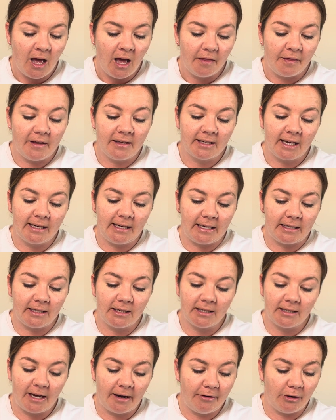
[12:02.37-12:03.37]
This can lead to
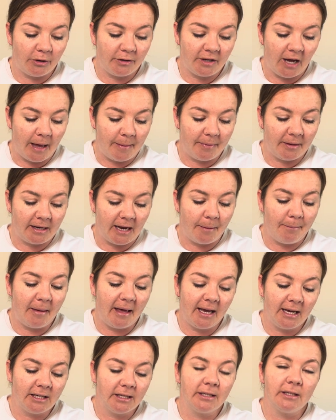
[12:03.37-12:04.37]
stereotyping and
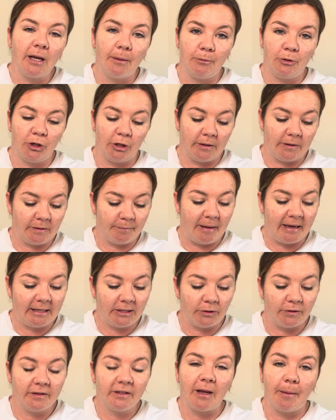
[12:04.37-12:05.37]
making assumptions based
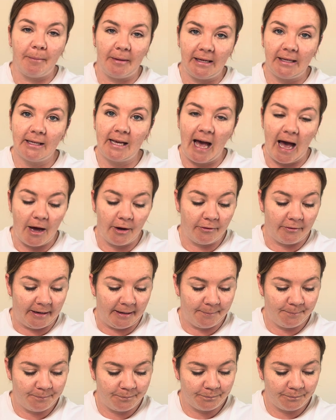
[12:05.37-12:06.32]
on somebody's category.